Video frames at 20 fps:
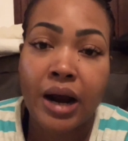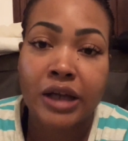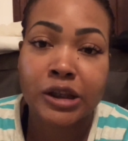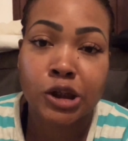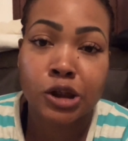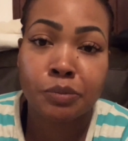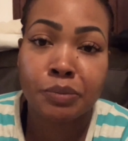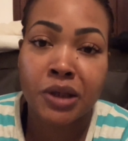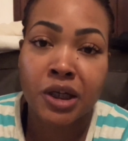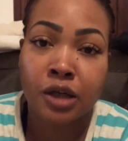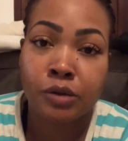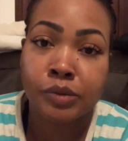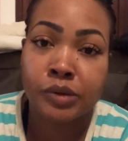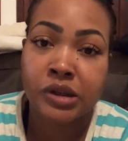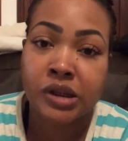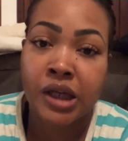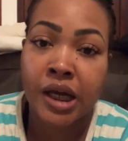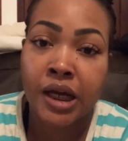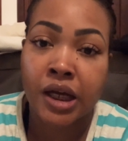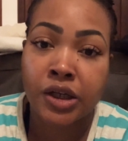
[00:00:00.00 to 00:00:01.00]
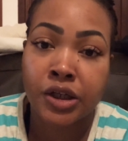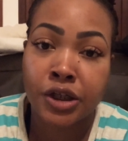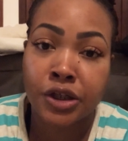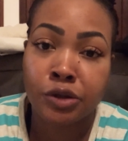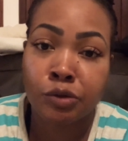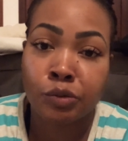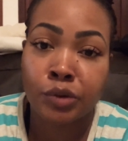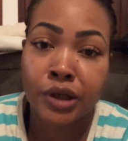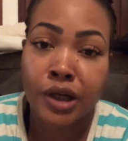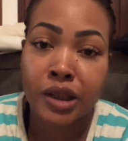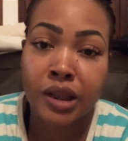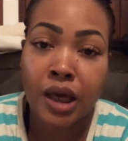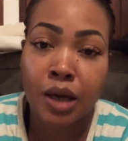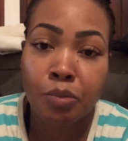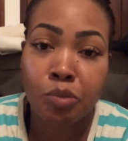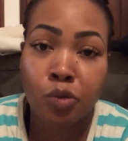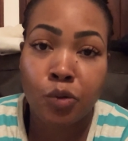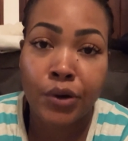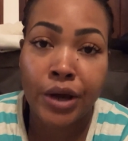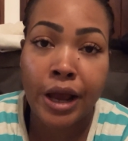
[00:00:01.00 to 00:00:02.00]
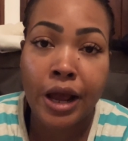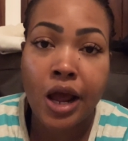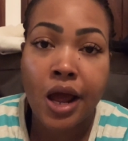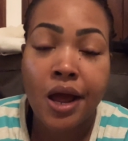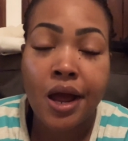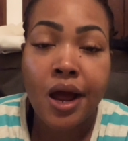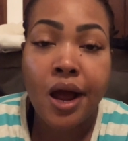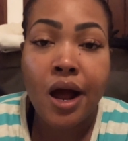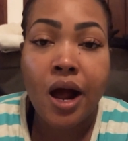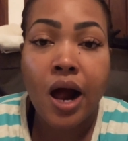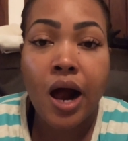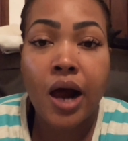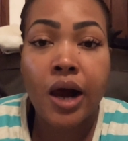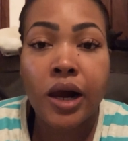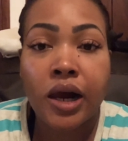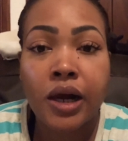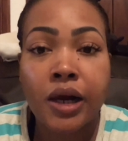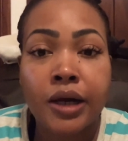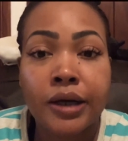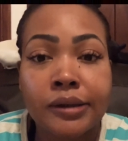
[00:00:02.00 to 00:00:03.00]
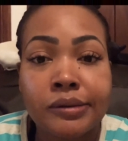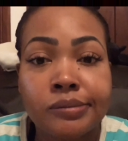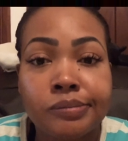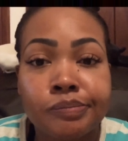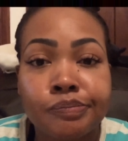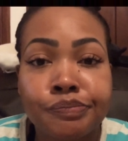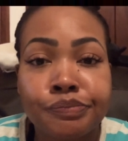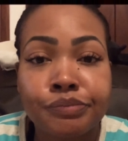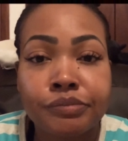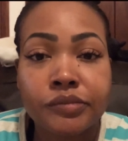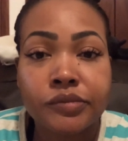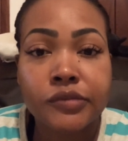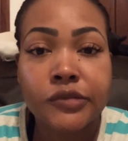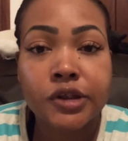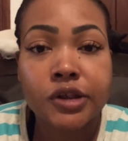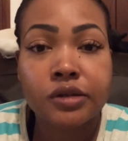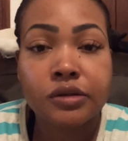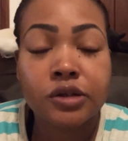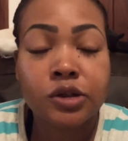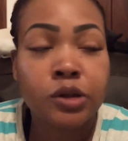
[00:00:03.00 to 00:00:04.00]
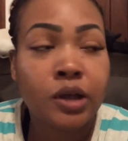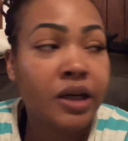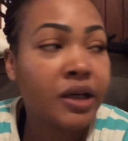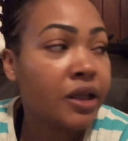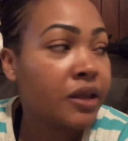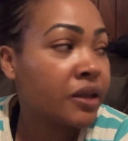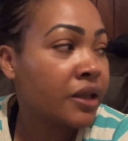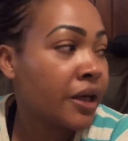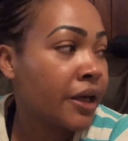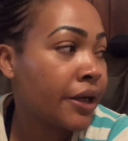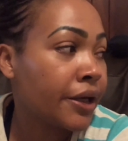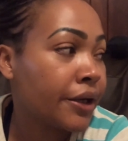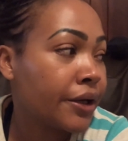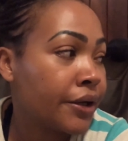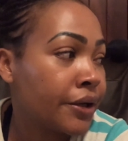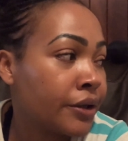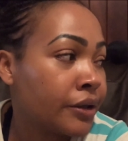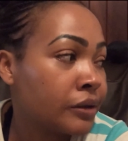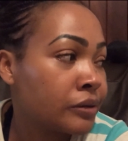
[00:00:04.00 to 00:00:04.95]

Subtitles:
I should be able to take another one at that point. Trying to think.